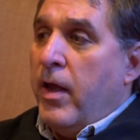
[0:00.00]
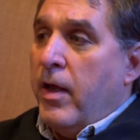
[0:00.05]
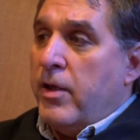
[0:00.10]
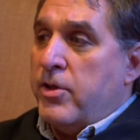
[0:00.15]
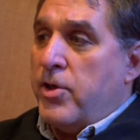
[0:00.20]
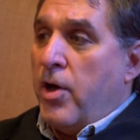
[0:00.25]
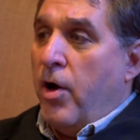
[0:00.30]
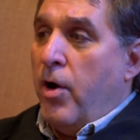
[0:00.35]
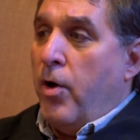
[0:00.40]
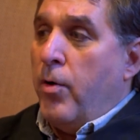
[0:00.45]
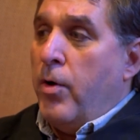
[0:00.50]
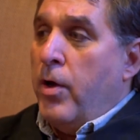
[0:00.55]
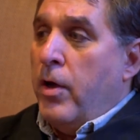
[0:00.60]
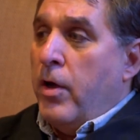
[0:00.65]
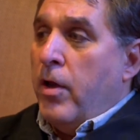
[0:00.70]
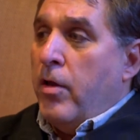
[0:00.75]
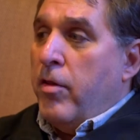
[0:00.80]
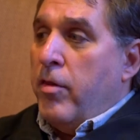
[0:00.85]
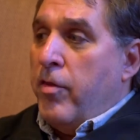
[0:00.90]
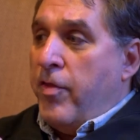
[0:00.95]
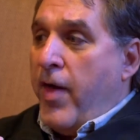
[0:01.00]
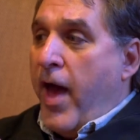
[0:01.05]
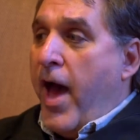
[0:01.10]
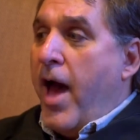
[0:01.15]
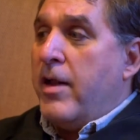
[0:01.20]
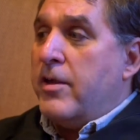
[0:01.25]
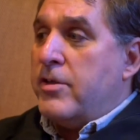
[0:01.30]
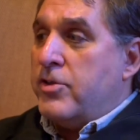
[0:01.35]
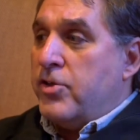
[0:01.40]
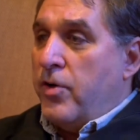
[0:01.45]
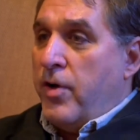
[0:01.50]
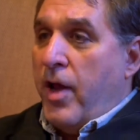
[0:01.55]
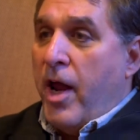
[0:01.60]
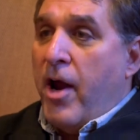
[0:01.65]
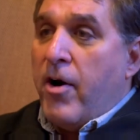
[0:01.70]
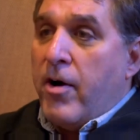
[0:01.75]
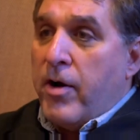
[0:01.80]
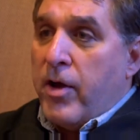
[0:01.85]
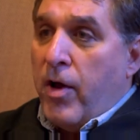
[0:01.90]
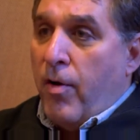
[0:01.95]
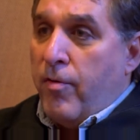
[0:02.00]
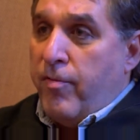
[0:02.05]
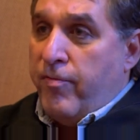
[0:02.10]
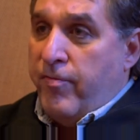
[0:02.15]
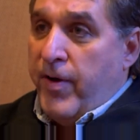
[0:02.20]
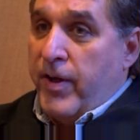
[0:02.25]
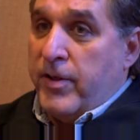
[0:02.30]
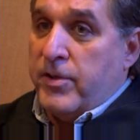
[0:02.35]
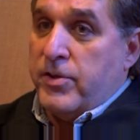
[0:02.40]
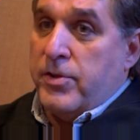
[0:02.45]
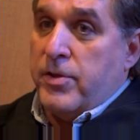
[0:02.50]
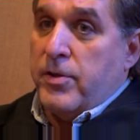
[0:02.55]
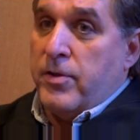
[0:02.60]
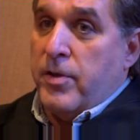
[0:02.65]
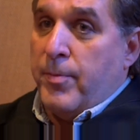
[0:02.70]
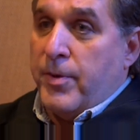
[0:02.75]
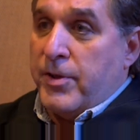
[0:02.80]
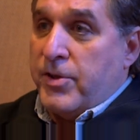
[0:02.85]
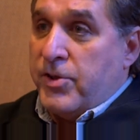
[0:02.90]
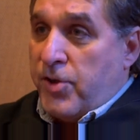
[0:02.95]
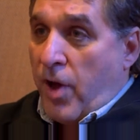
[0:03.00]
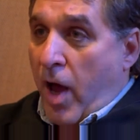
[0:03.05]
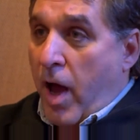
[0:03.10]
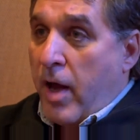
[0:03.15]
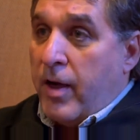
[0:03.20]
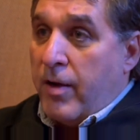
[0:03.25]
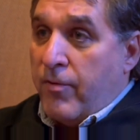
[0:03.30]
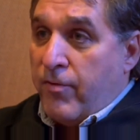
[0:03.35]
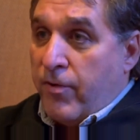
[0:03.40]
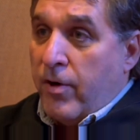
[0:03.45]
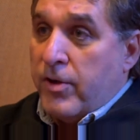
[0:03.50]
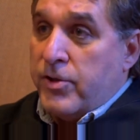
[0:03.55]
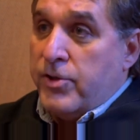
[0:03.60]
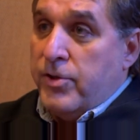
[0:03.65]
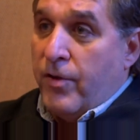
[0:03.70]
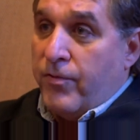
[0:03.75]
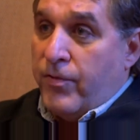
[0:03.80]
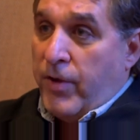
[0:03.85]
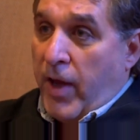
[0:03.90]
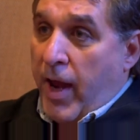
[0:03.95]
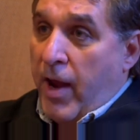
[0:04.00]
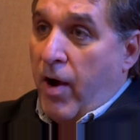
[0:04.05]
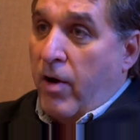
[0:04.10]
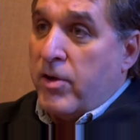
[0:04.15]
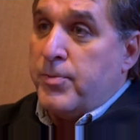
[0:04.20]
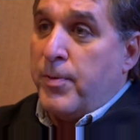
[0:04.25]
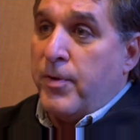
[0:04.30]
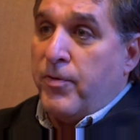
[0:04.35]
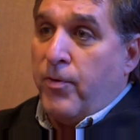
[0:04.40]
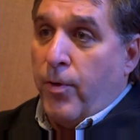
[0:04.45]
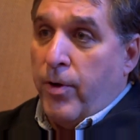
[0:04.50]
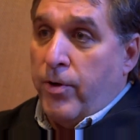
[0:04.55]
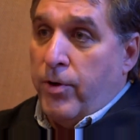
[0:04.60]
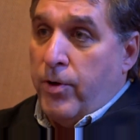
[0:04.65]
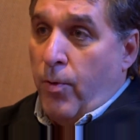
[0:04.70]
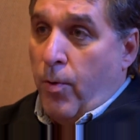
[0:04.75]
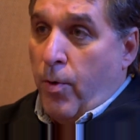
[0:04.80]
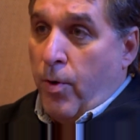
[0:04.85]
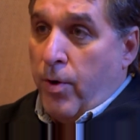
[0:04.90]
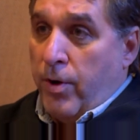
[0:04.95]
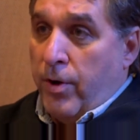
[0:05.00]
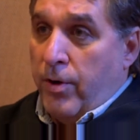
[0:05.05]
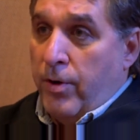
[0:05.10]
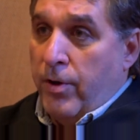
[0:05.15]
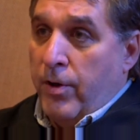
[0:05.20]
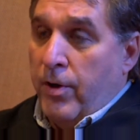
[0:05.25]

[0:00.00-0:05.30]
So that scenario fits the Masonic version of Chaos Before a New Order.